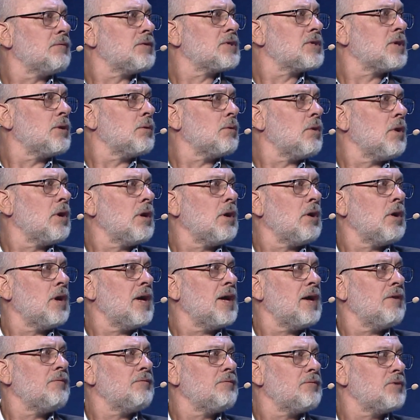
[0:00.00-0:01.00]
So I
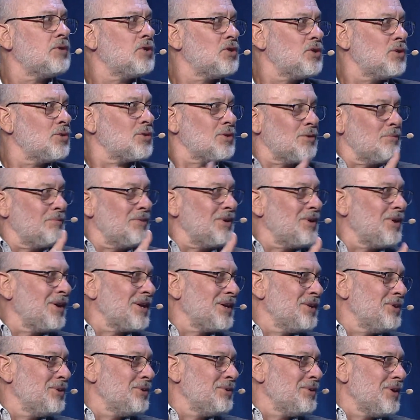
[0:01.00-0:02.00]
have children a bit
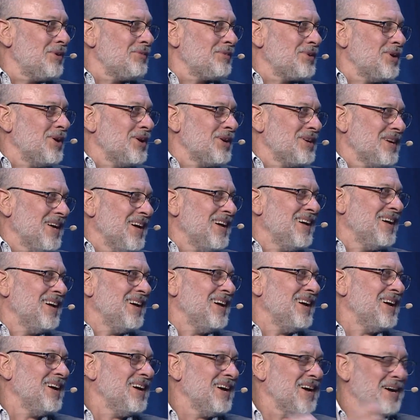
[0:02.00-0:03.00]
like you. I've got,
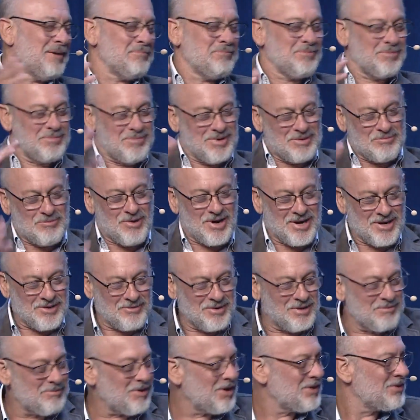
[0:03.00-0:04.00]
but mine
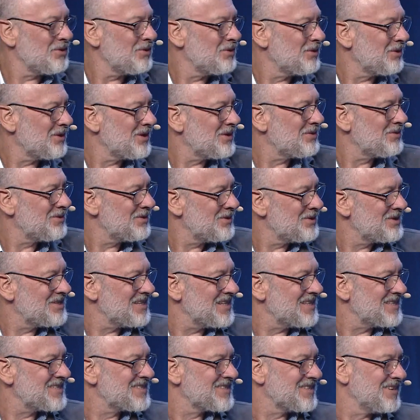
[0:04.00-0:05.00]
are in my early
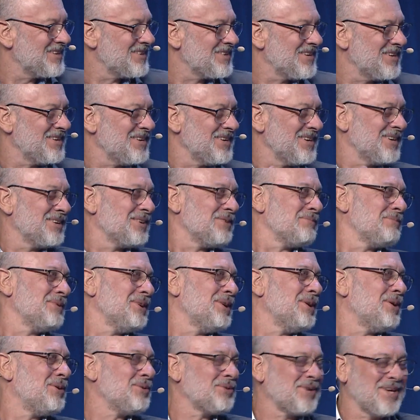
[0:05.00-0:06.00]
30s, so they're a little
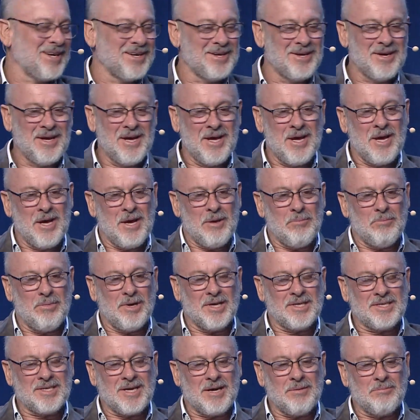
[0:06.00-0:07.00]
bit older.
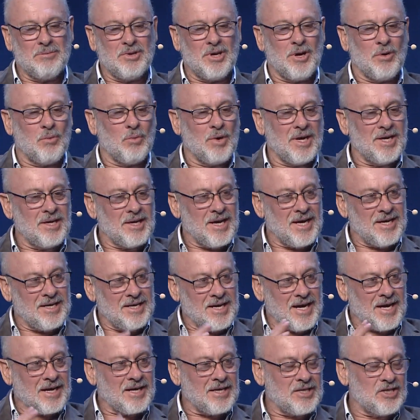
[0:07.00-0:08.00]
But, when that
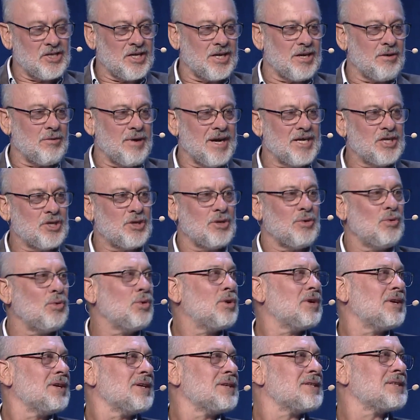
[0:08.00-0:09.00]
younger generation
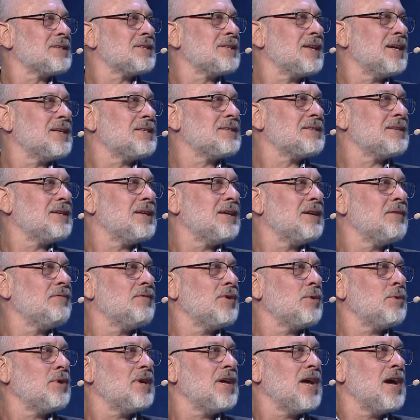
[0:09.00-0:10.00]
look at us, they see a
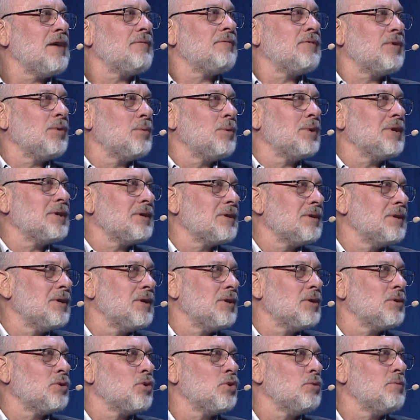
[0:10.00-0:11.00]
very affluent
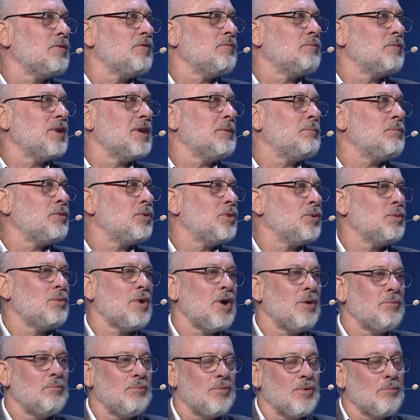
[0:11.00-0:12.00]
group of people
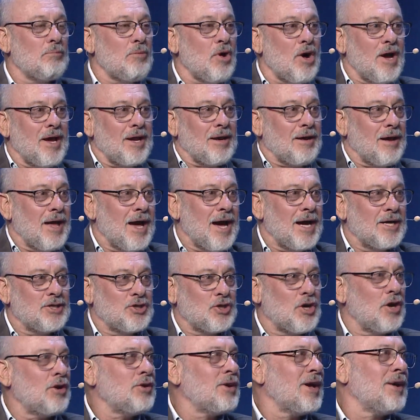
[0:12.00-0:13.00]
who, by and
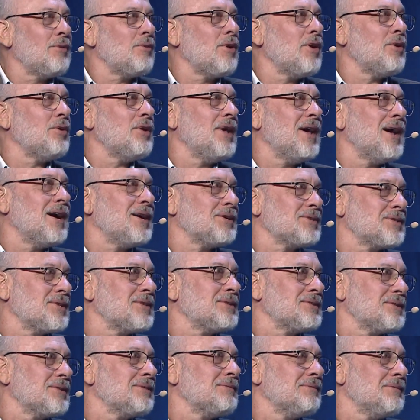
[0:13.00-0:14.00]
large, own their own
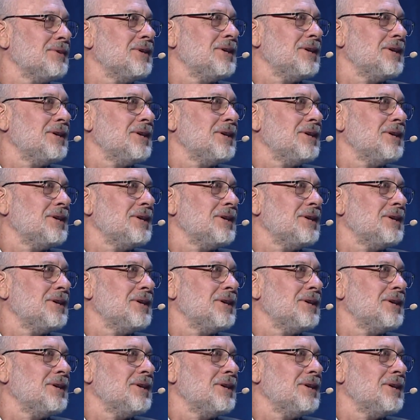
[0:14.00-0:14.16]
houses and